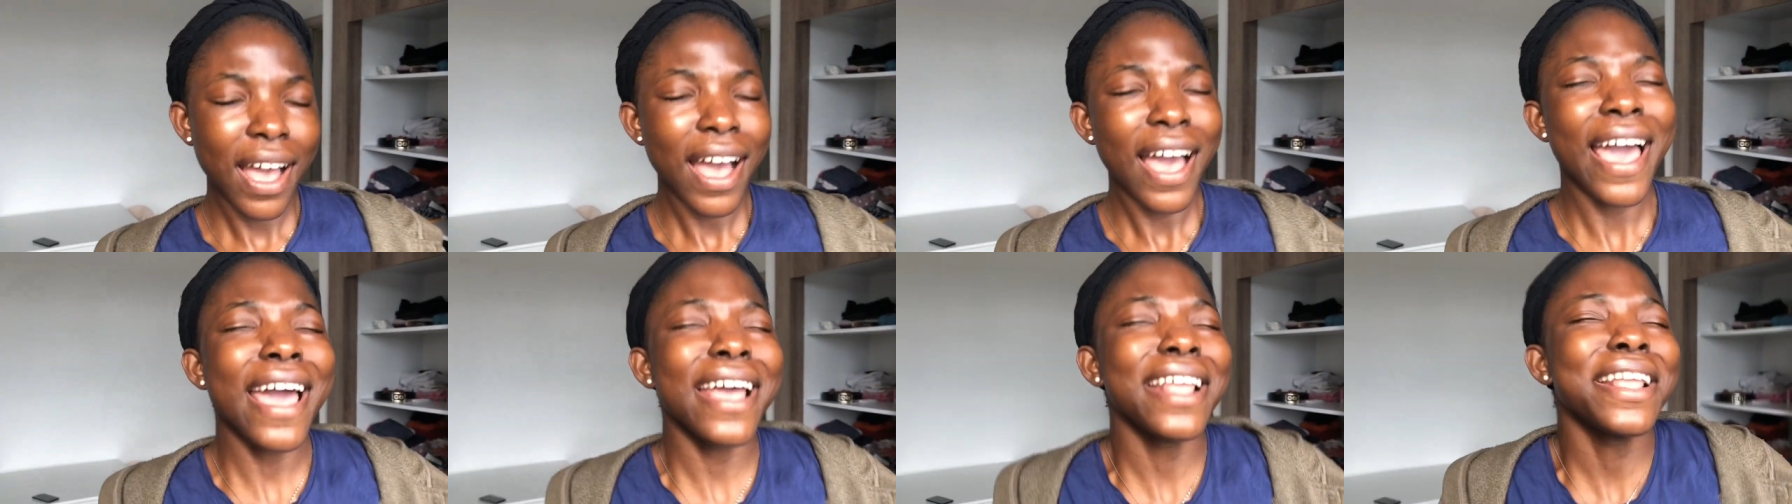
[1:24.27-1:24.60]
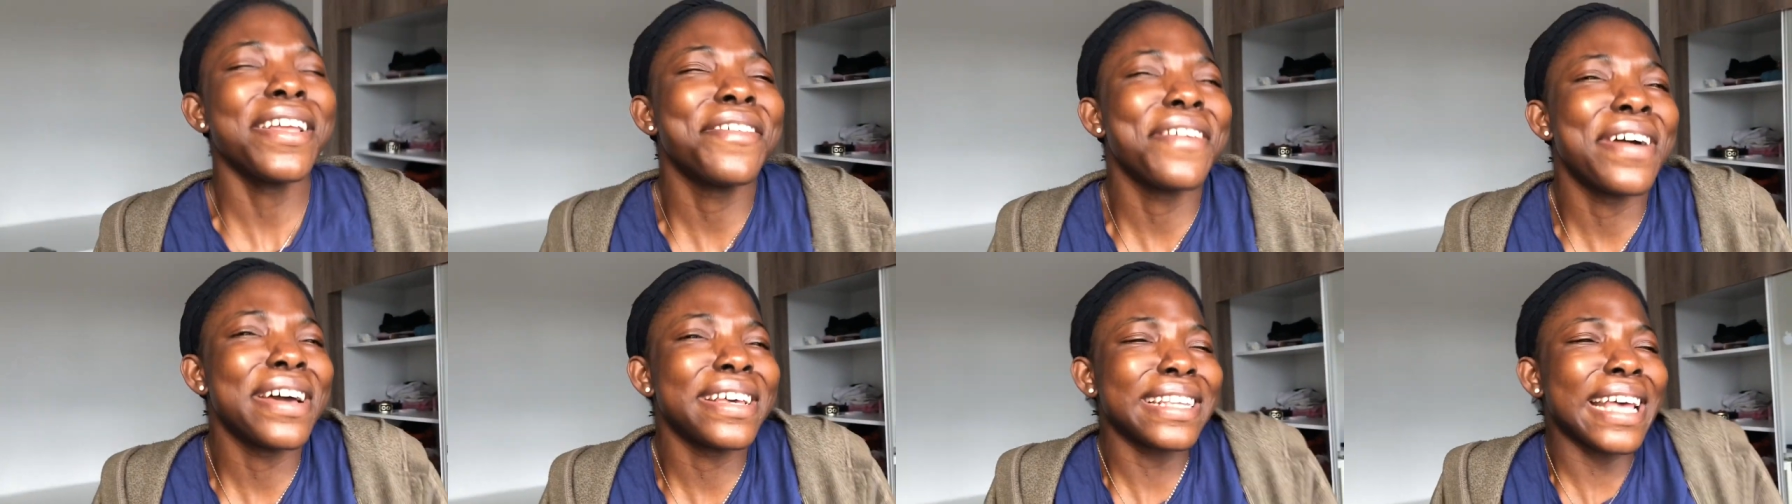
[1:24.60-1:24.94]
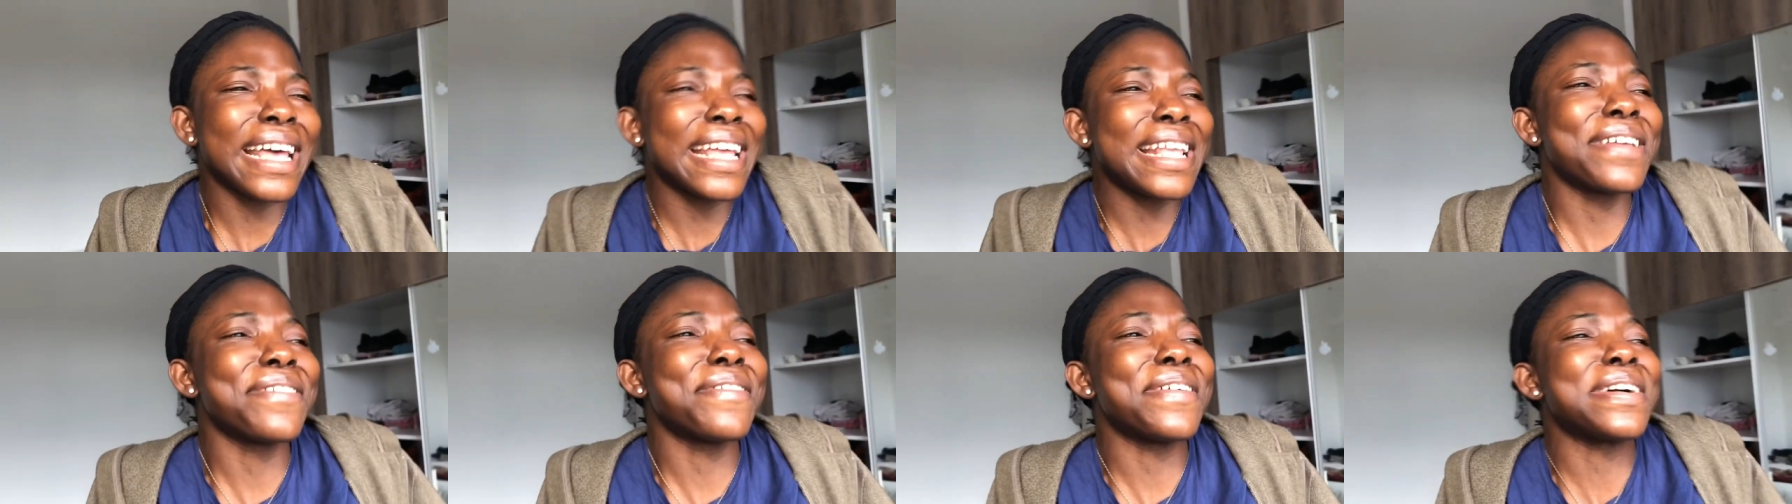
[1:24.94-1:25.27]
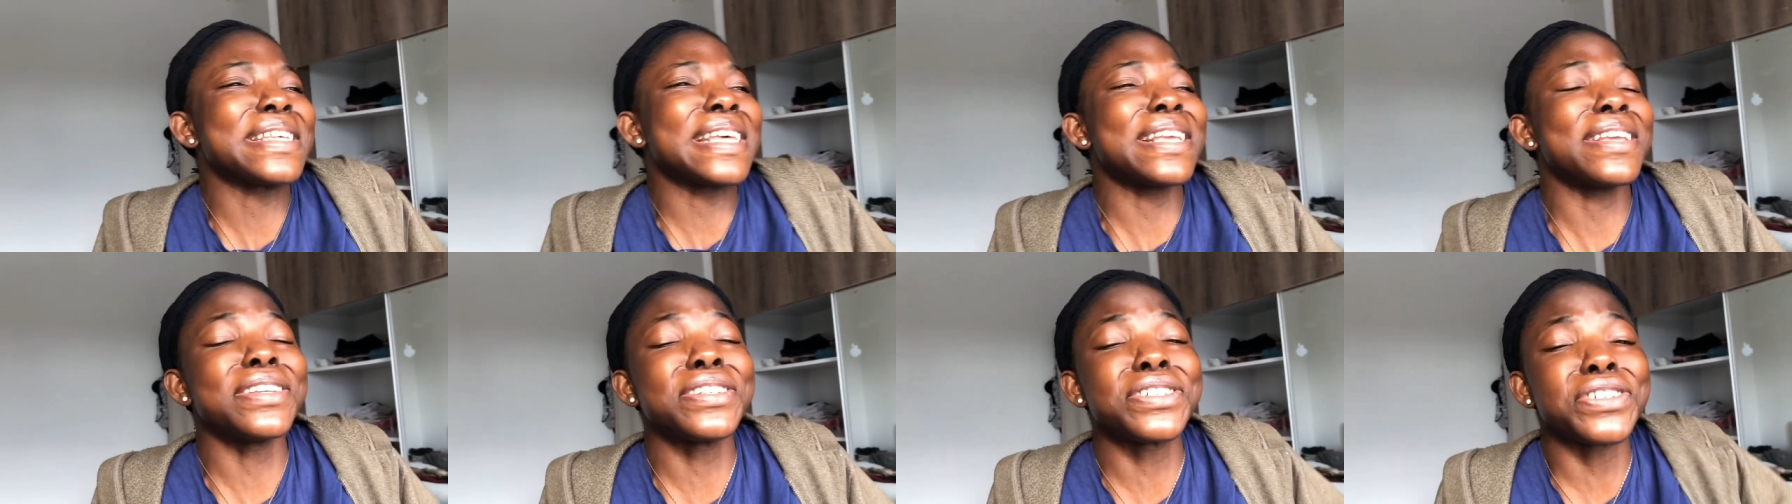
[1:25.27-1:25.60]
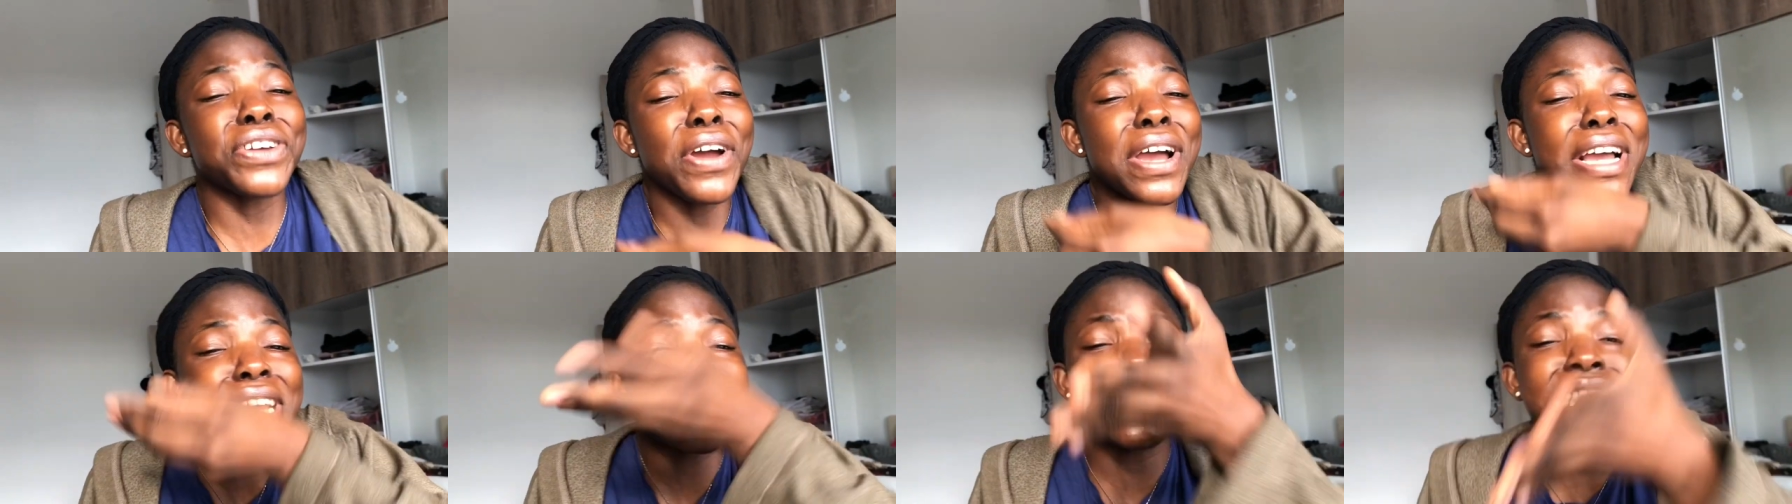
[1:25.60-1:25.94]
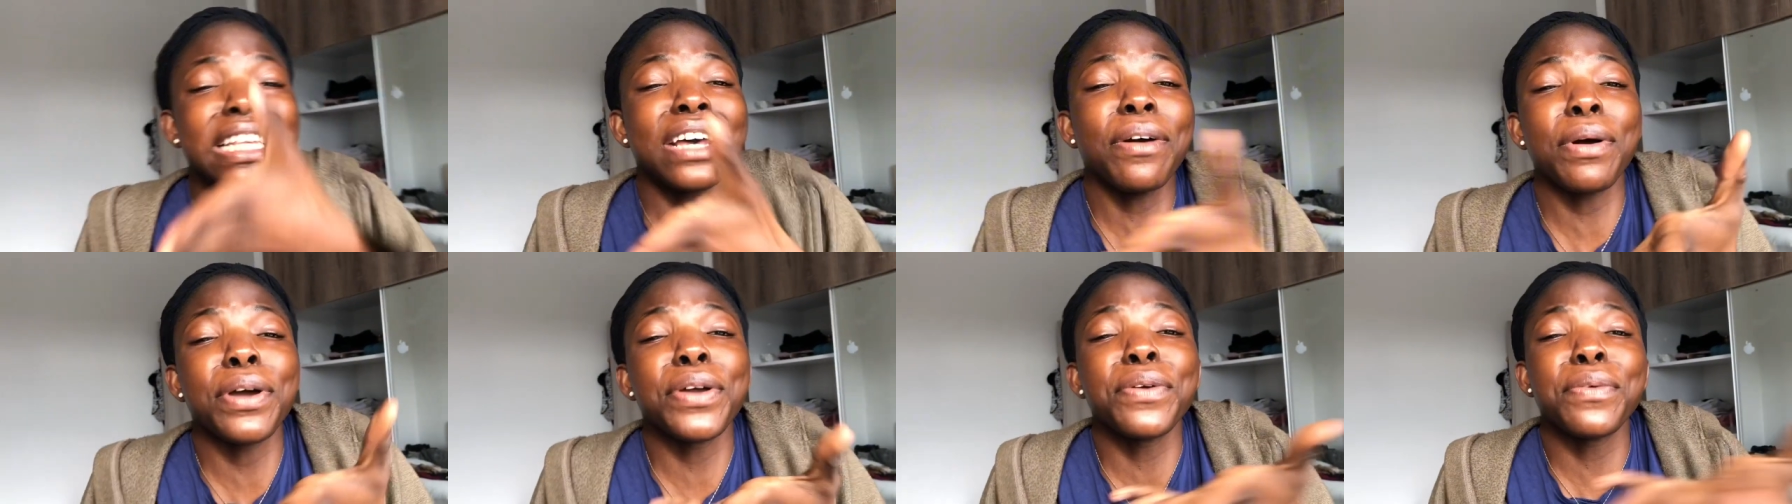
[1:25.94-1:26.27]
Anyways, anyways, Joy, say
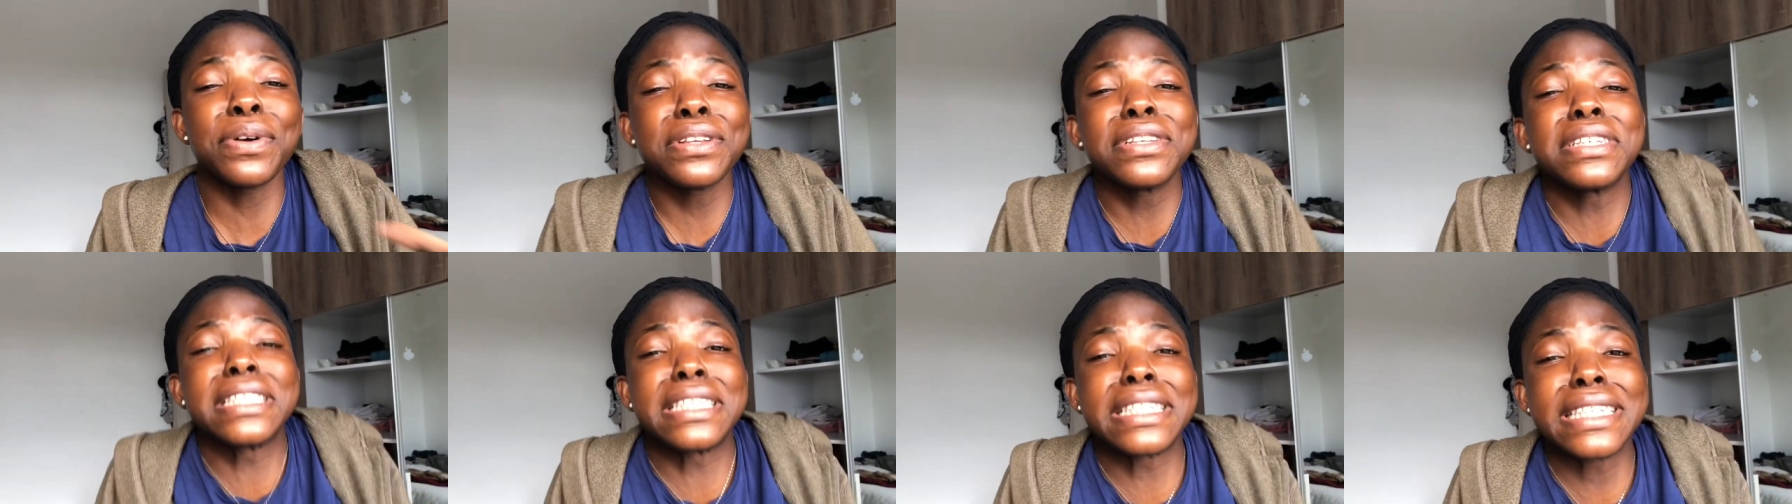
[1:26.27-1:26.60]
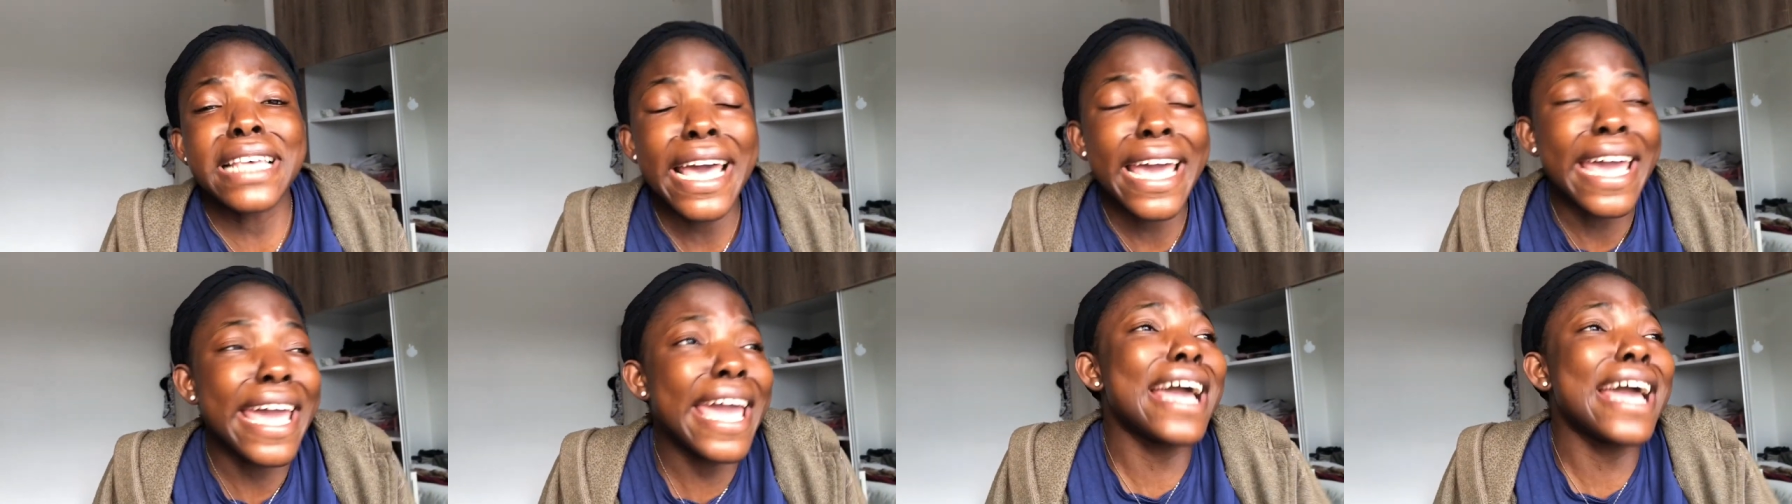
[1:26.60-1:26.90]
what you want to say.